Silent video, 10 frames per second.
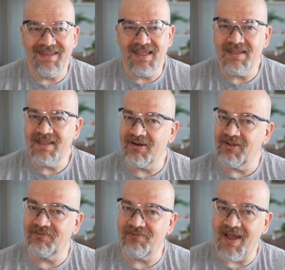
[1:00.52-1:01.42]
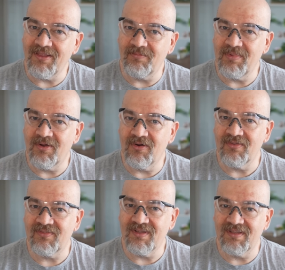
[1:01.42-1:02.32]
think they're not final
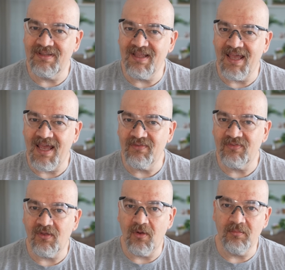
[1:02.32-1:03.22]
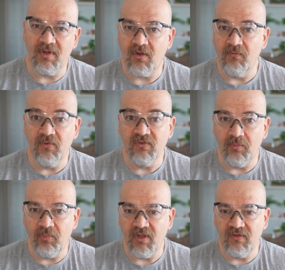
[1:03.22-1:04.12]
because uh, they have some uh,
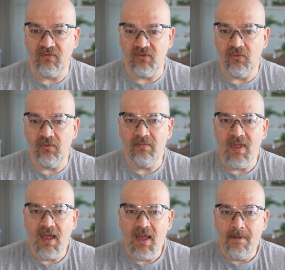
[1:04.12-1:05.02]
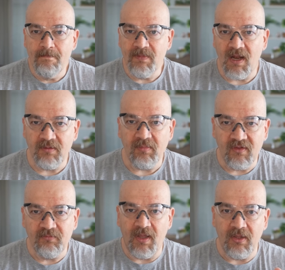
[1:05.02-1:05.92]
confusing points too. Now let me
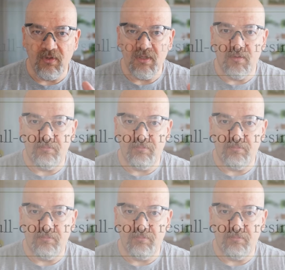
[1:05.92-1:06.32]
explain you in a